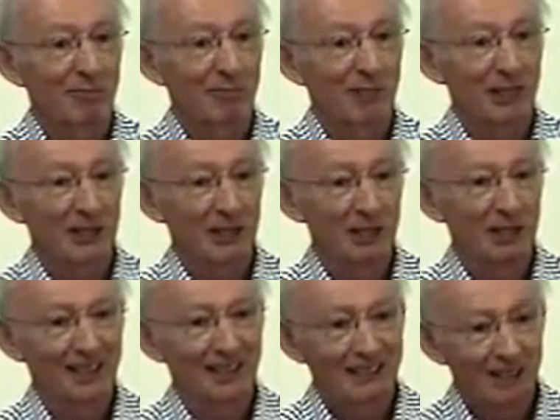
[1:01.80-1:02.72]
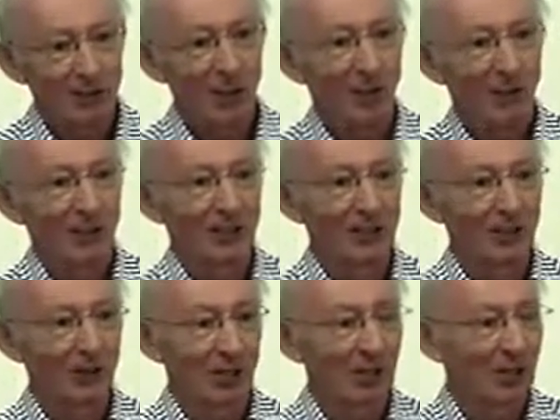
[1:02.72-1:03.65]
of me to be talking
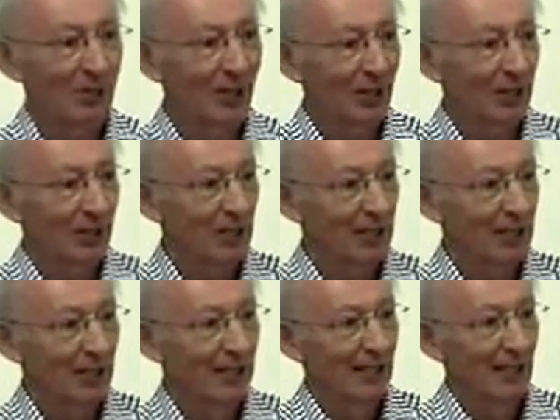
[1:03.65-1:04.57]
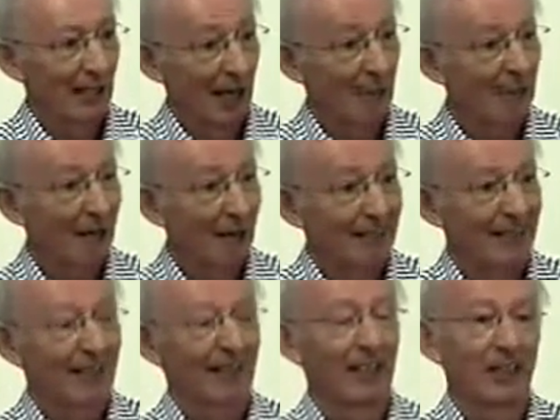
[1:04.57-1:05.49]
to a group like this about
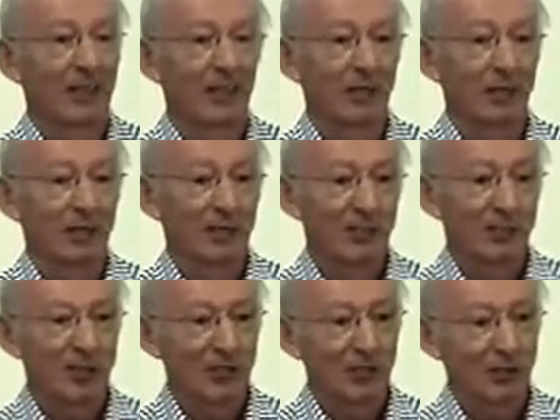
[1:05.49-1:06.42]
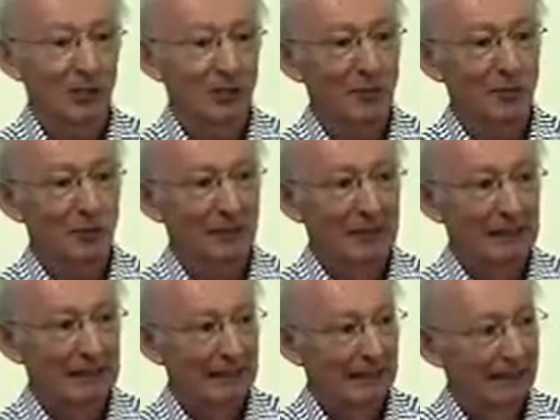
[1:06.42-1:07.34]
religious issues, but
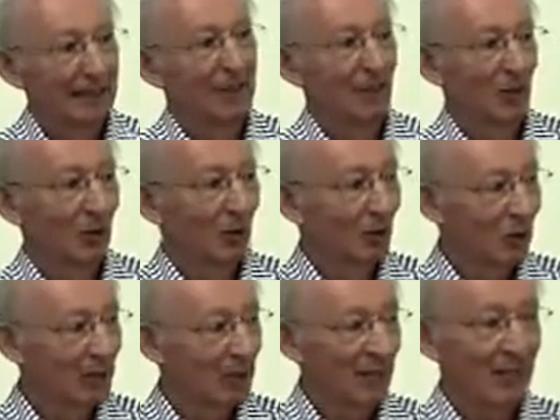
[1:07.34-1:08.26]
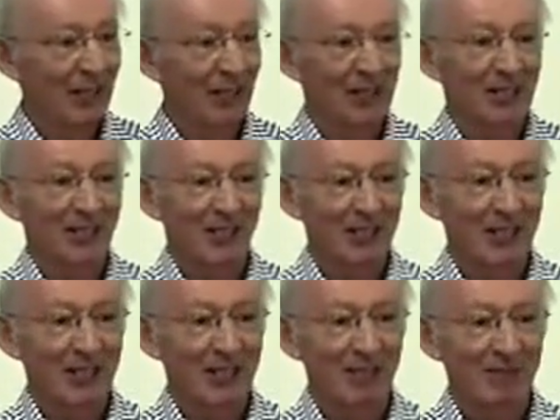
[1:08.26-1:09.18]
we're all here now, so I
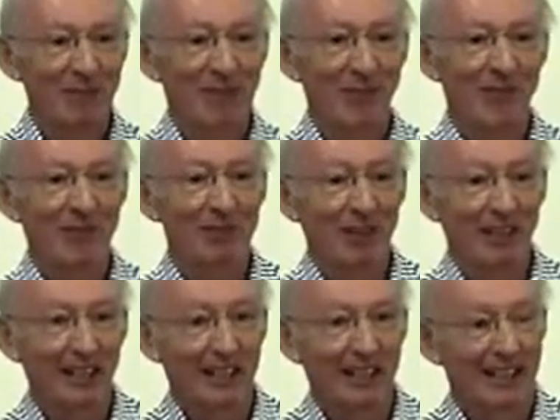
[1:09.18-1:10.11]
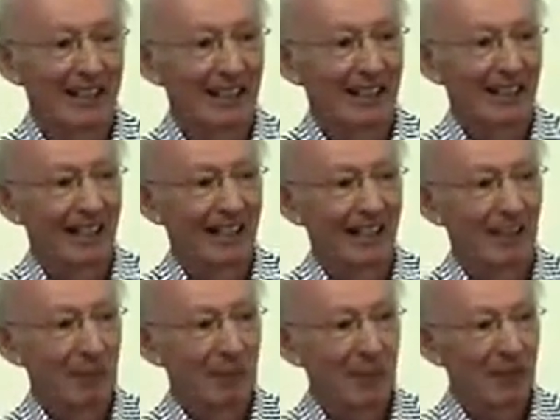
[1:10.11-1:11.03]
guess I'd better get on with
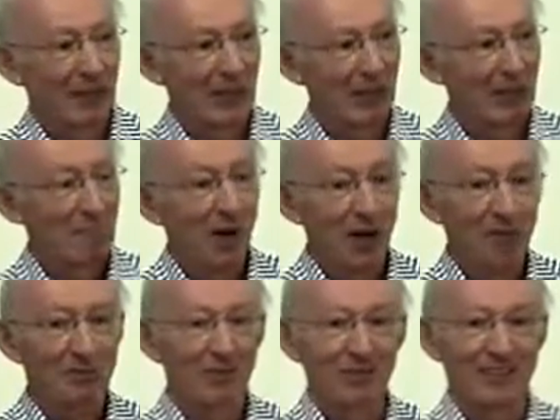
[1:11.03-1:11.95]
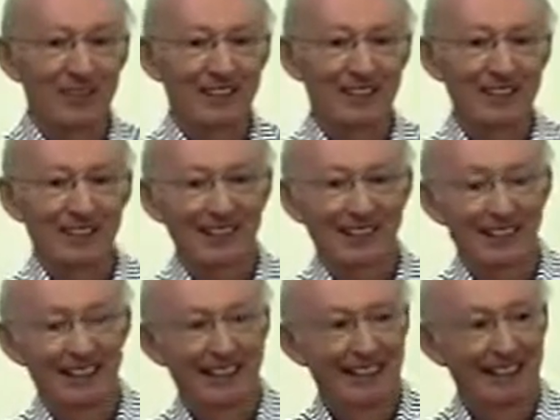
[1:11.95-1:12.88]
it. But I am mindful
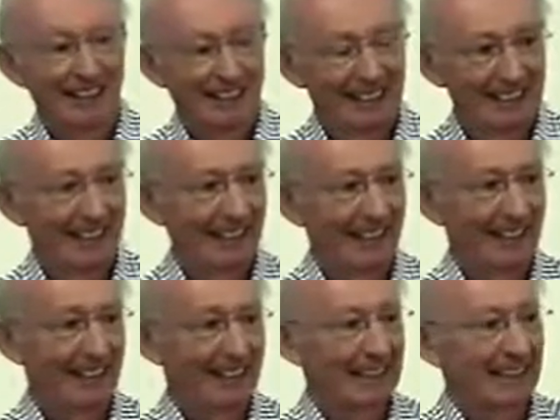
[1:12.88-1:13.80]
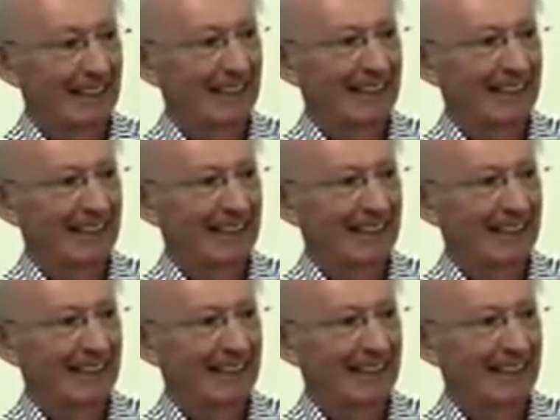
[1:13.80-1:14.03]
that